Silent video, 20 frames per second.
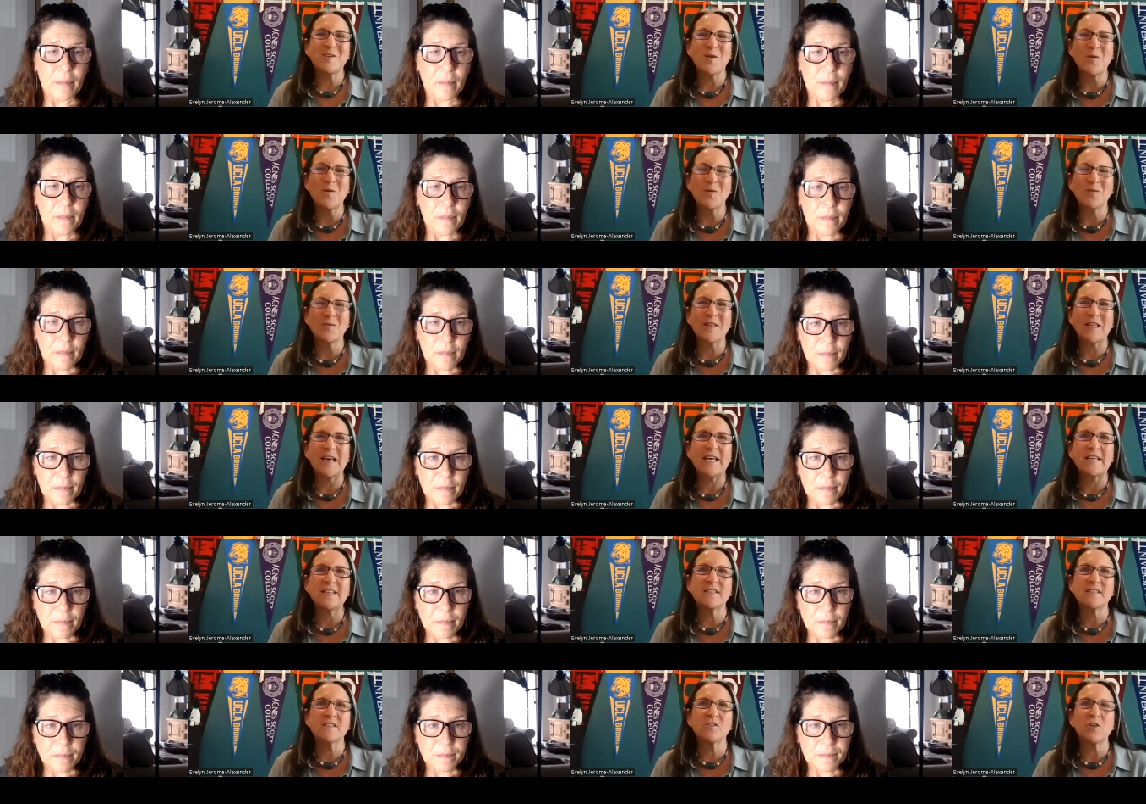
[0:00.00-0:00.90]
Speaker 1: So
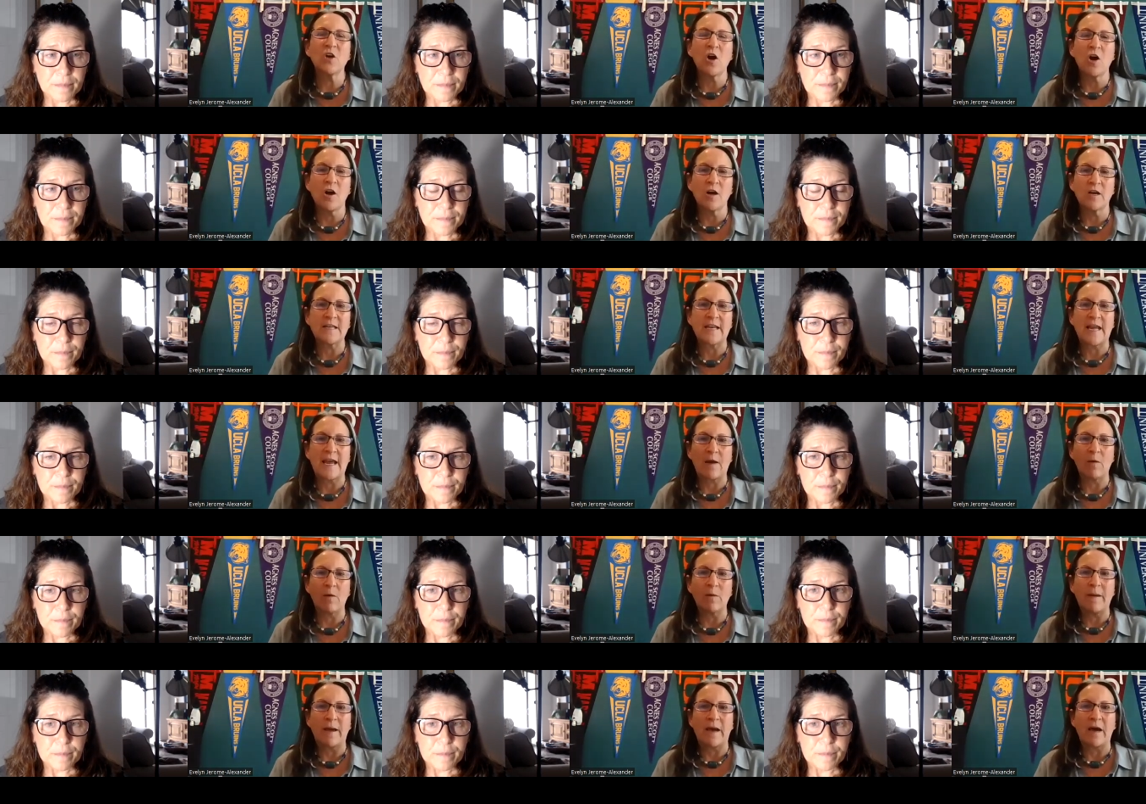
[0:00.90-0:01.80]
let's talk
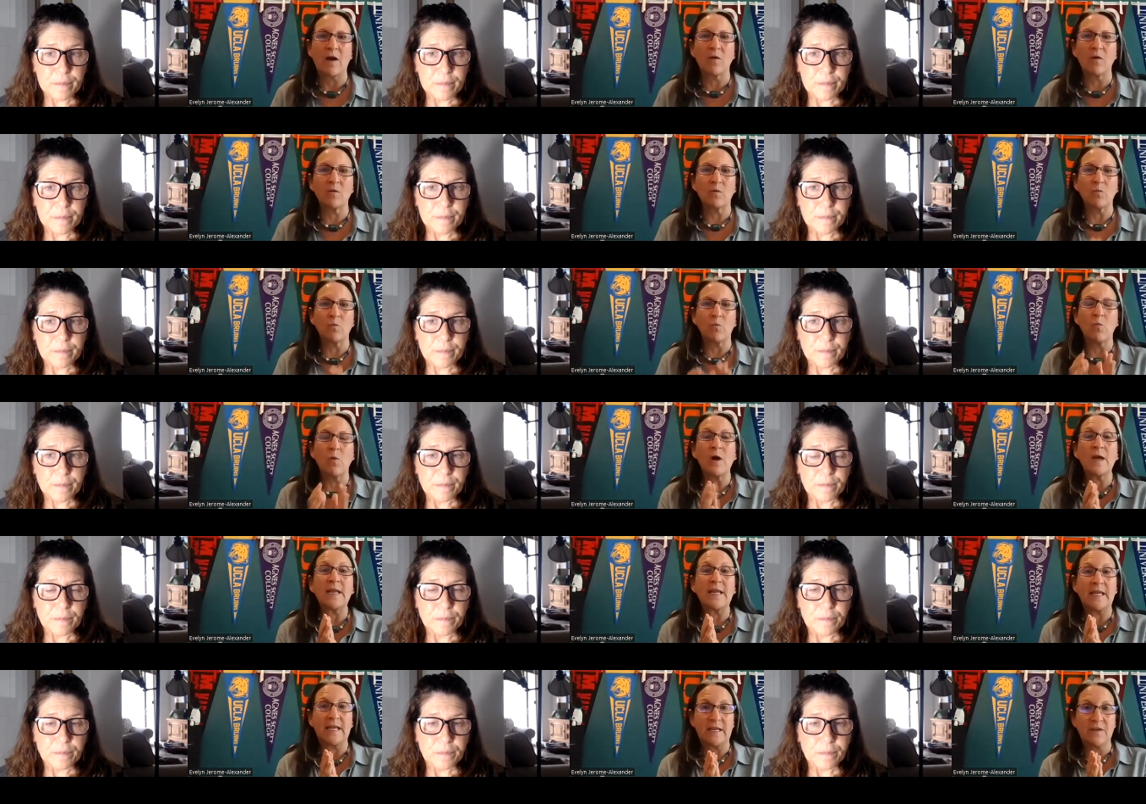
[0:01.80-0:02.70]
now about
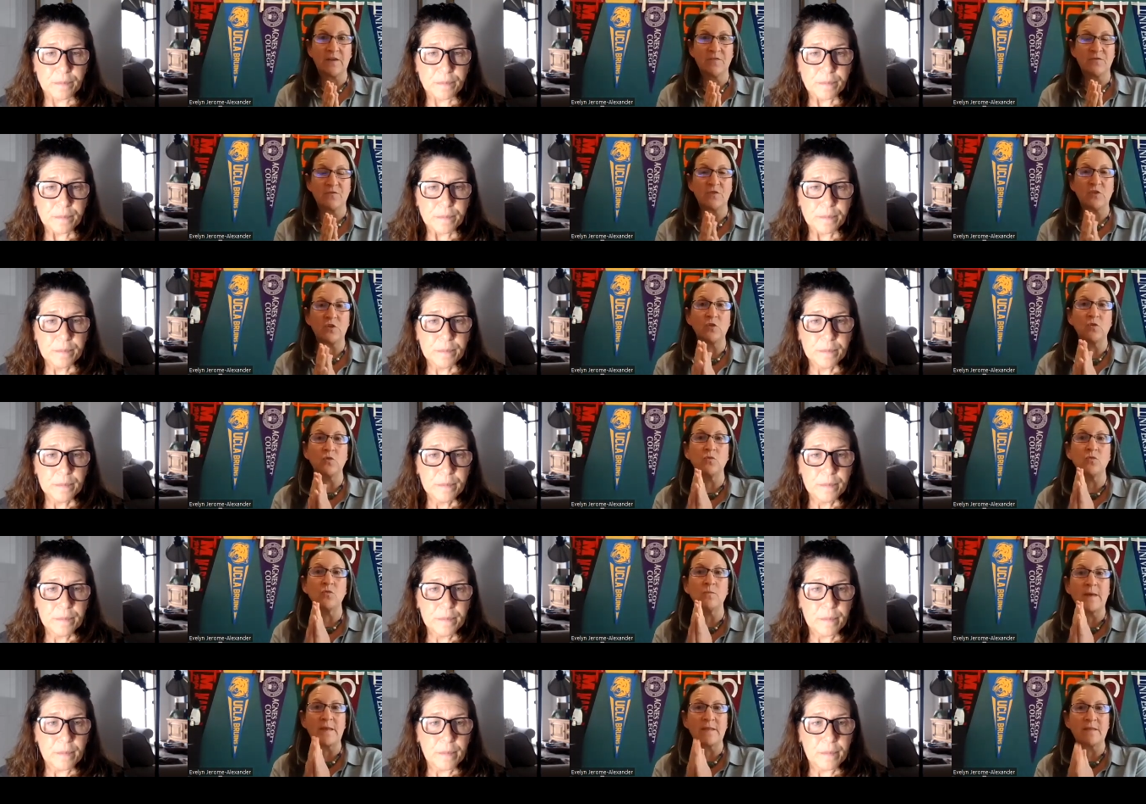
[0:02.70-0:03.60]
what if
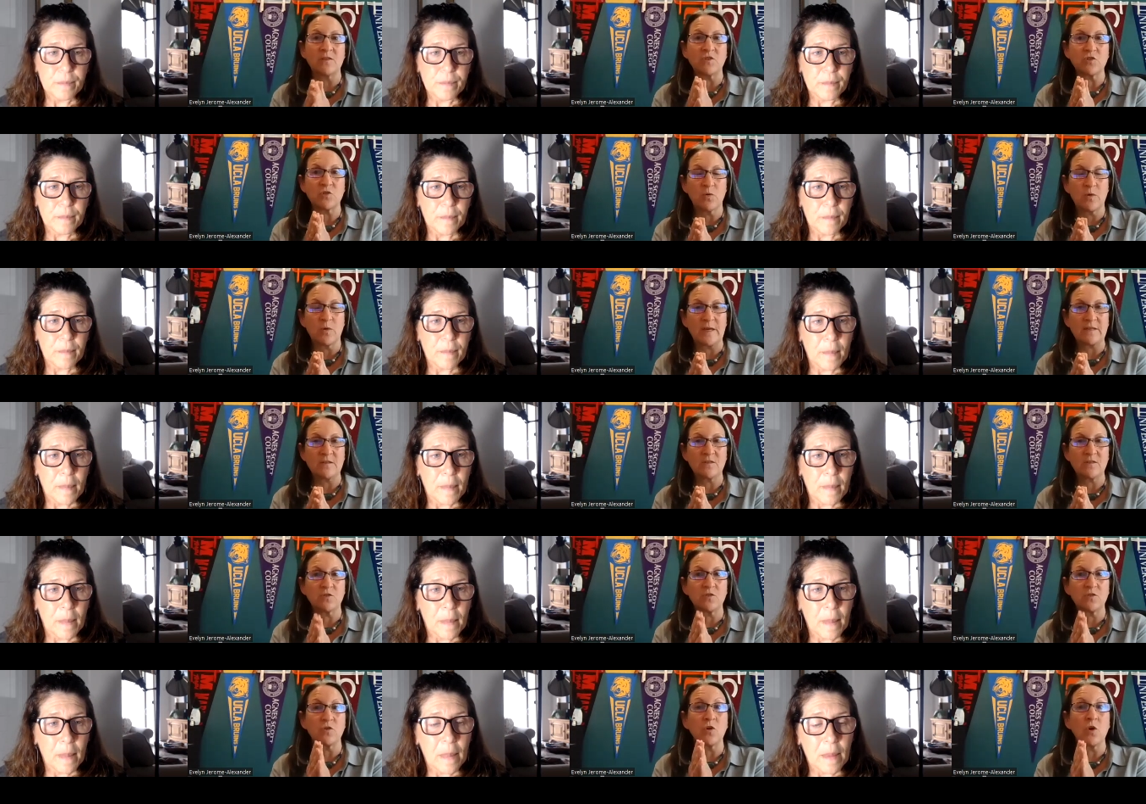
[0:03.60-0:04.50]
you made the
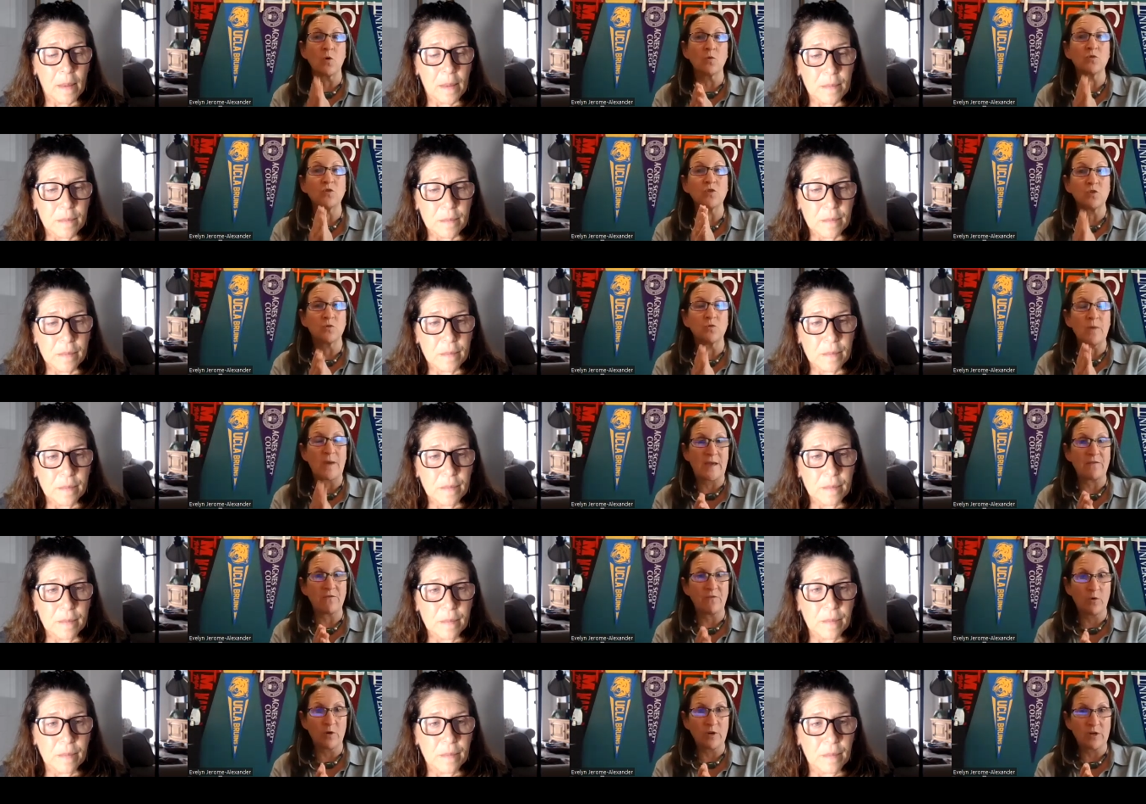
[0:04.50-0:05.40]
choice to go
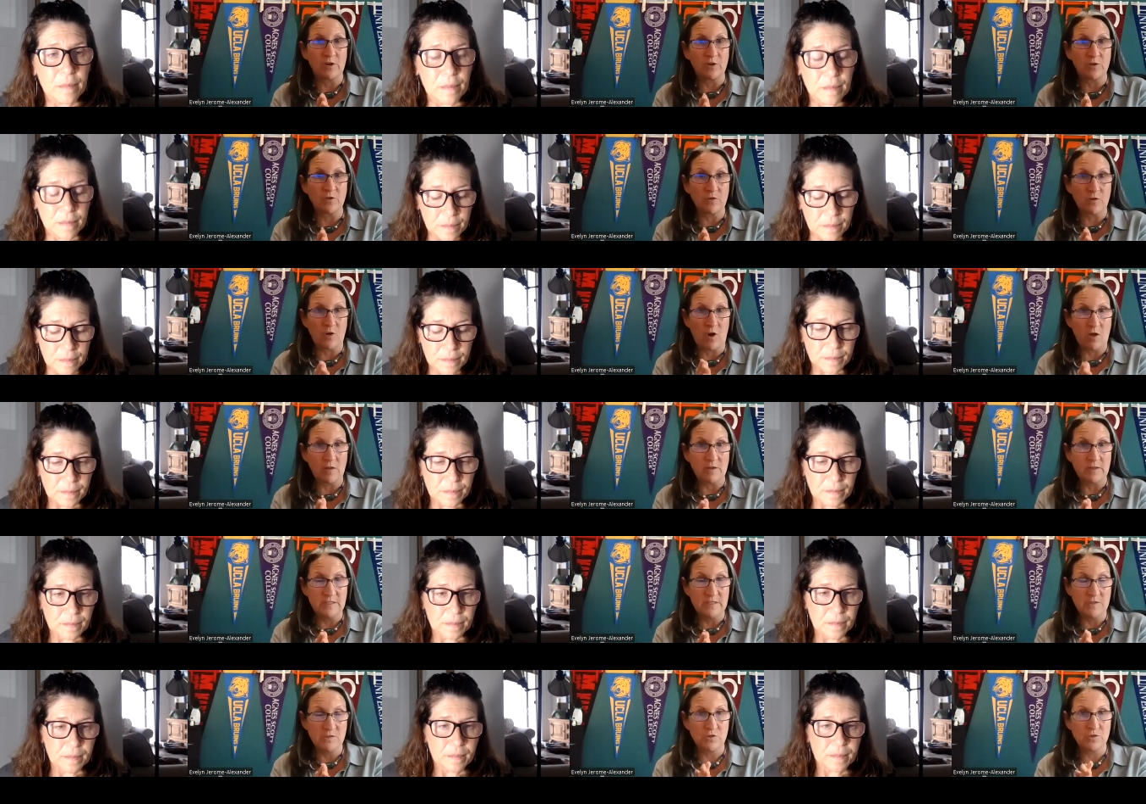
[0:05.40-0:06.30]
to a four year
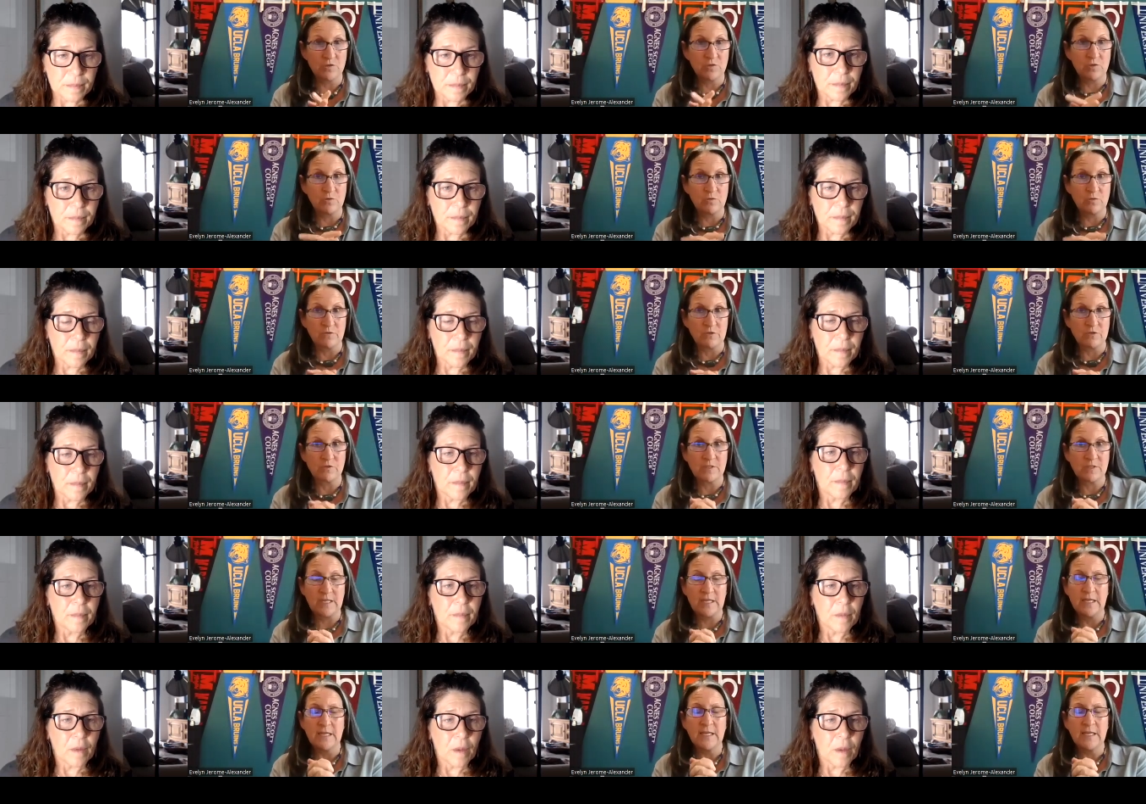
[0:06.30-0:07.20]
college
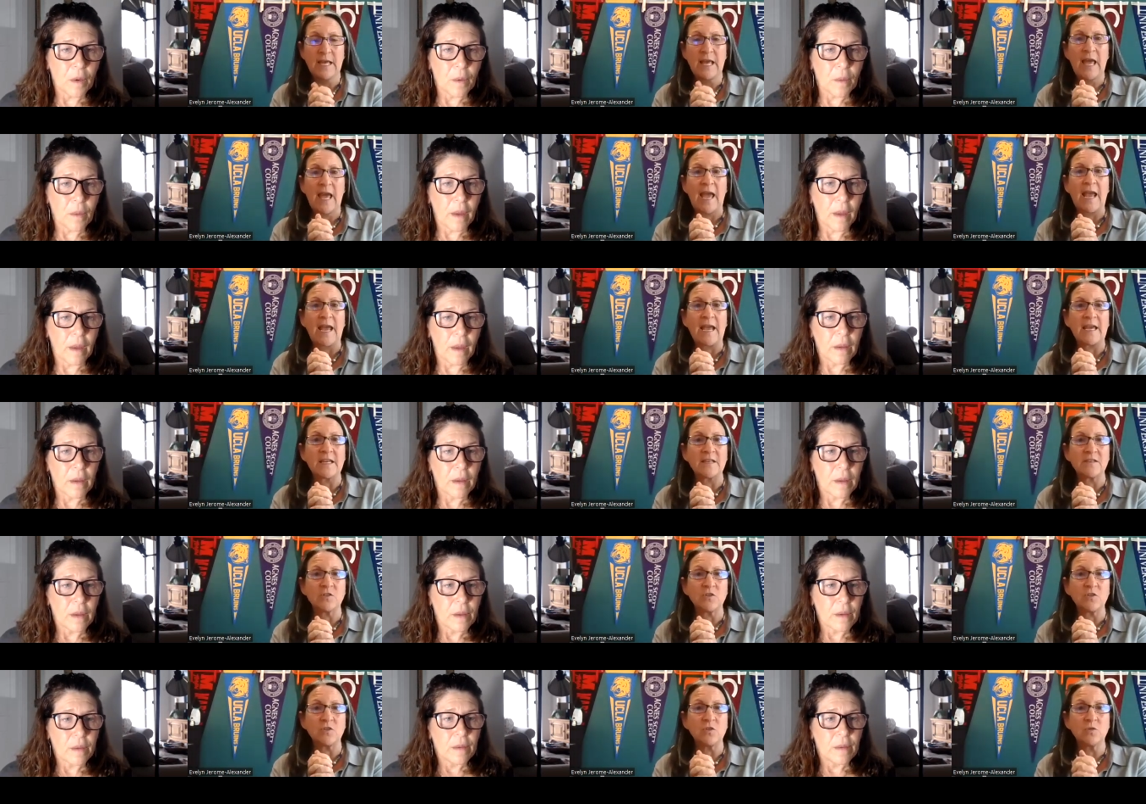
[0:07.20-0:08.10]
university
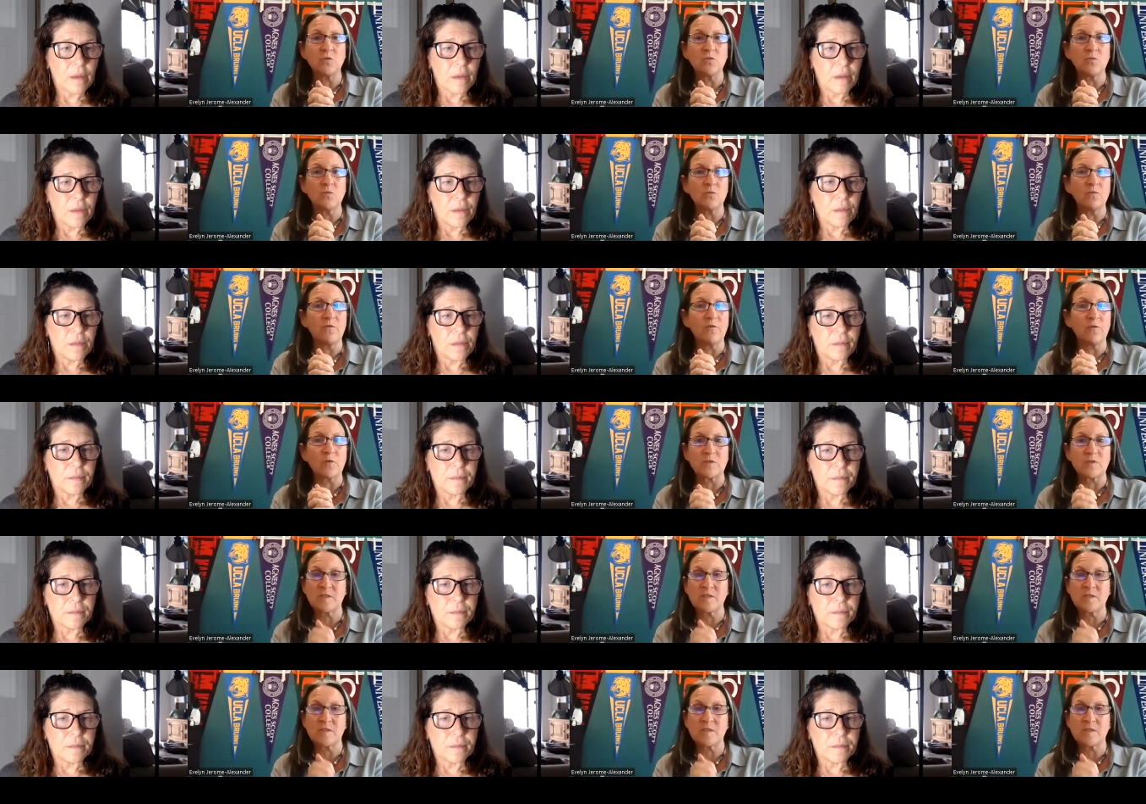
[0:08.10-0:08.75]
and you,